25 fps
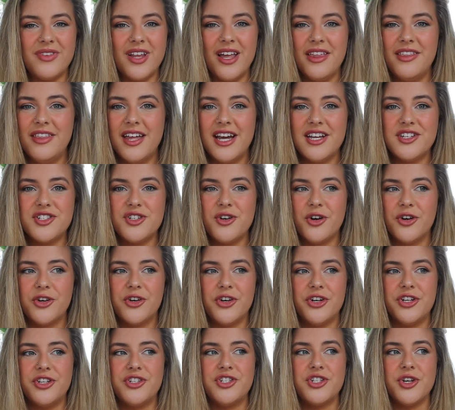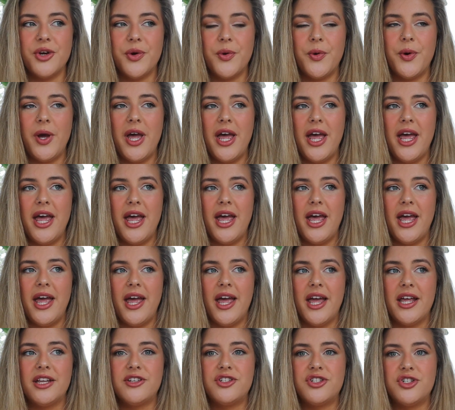That's not good. So
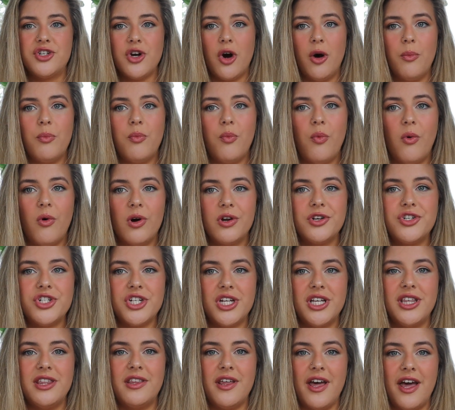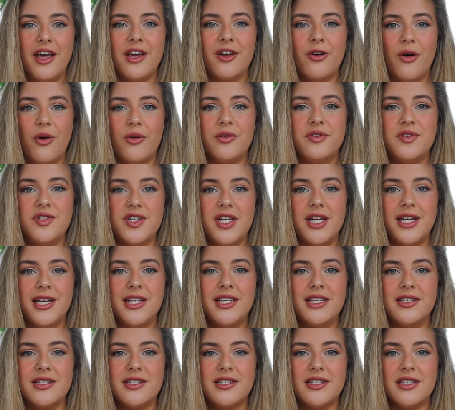stop watching that
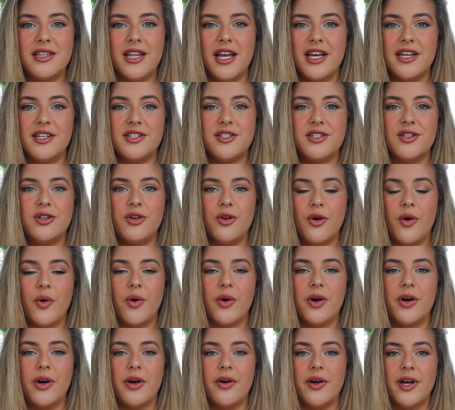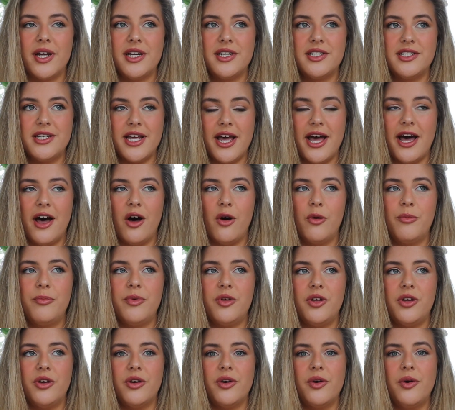content that is not going to
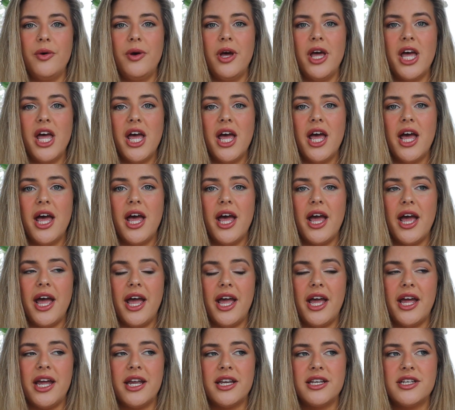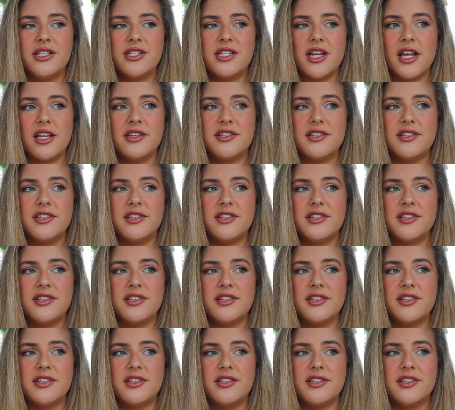help you, and